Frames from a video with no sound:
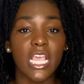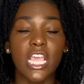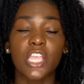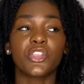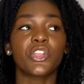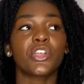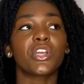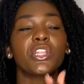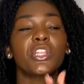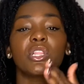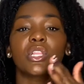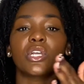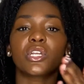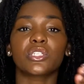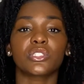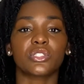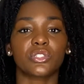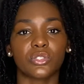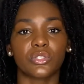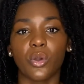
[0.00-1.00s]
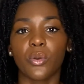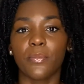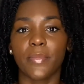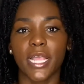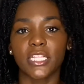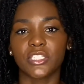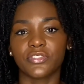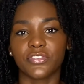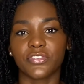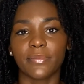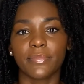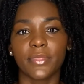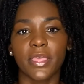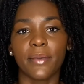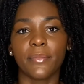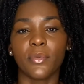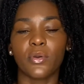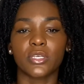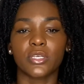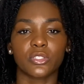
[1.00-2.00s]
You're going to learn so much from
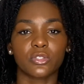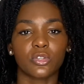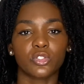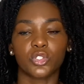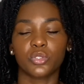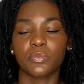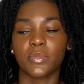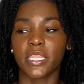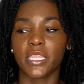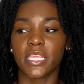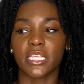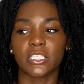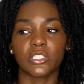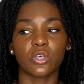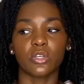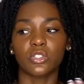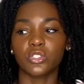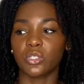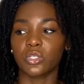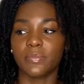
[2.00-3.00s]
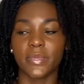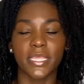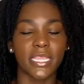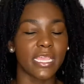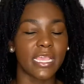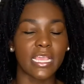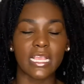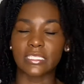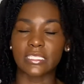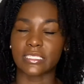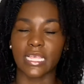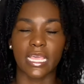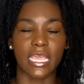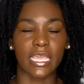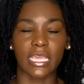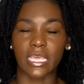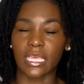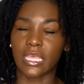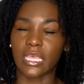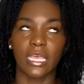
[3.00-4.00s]
them on social media. Social media is
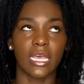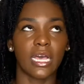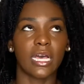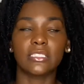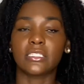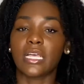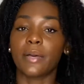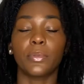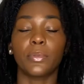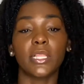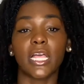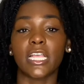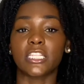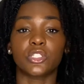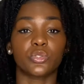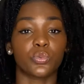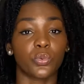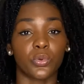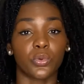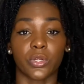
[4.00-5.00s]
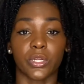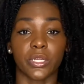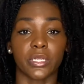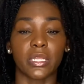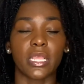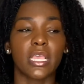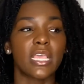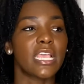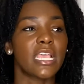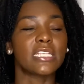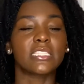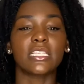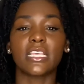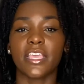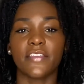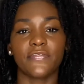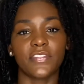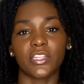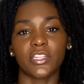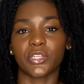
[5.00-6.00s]
like a double-edged sword. It's a
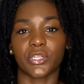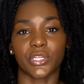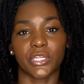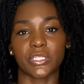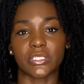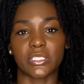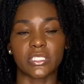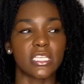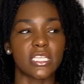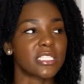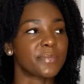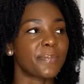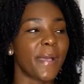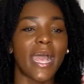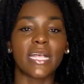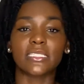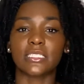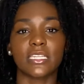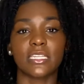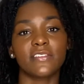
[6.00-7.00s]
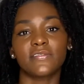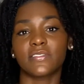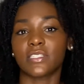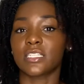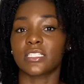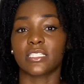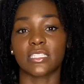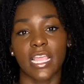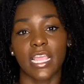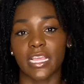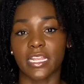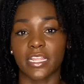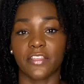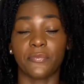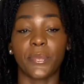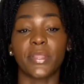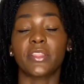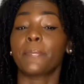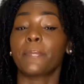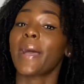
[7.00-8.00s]
gift and a curse. It's positives and it's negative.
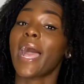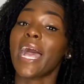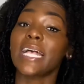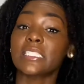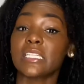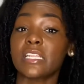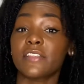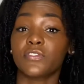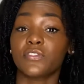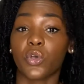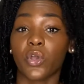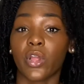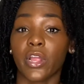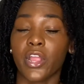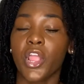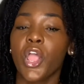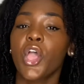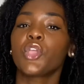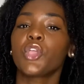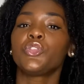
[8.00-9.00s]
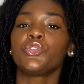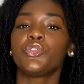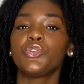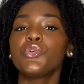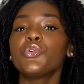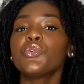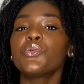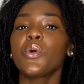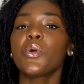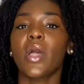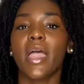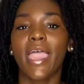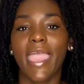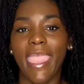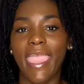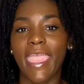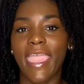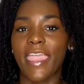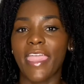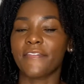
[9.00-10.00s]
But the positives are you
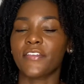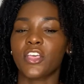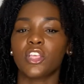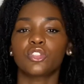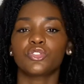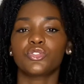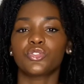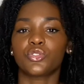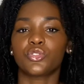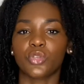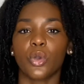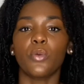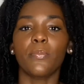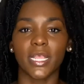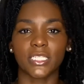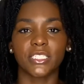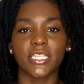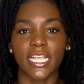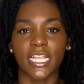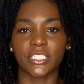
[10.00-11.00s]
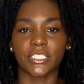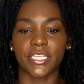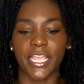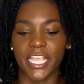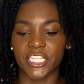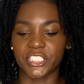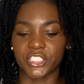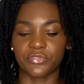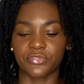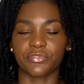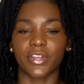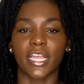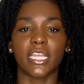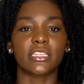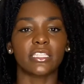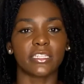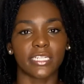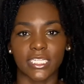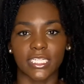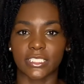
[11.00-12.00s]
have so much education right
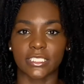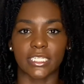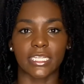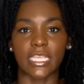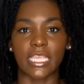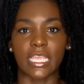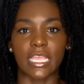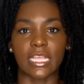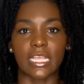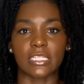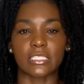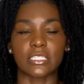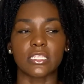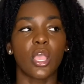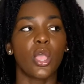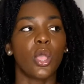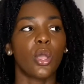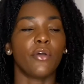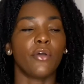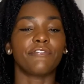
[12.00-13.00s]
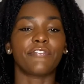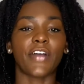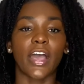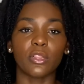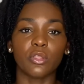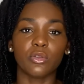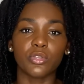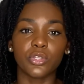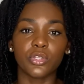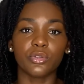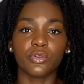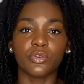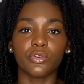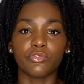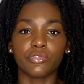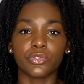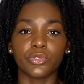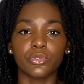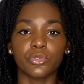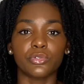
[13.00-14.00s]
there at your hands. Follow your
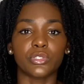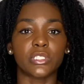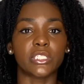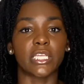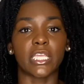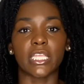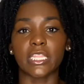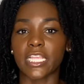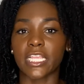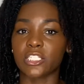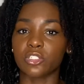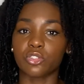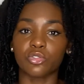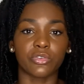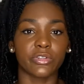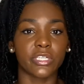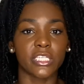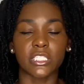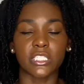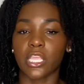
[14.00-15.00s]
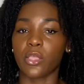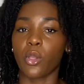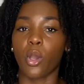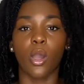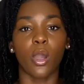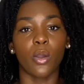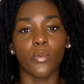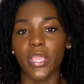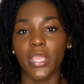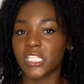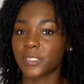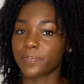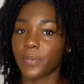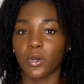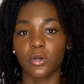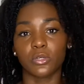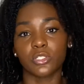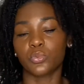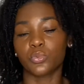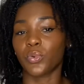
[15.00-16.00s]
gurus. Look at their stories. They always
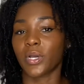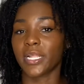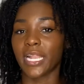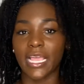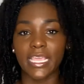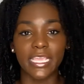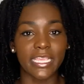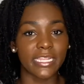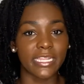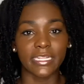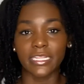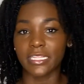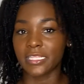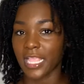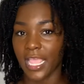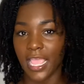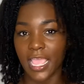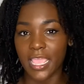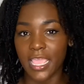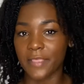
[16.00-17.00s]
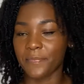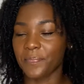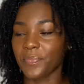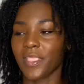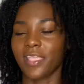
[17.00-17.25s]
post what I eat in a day.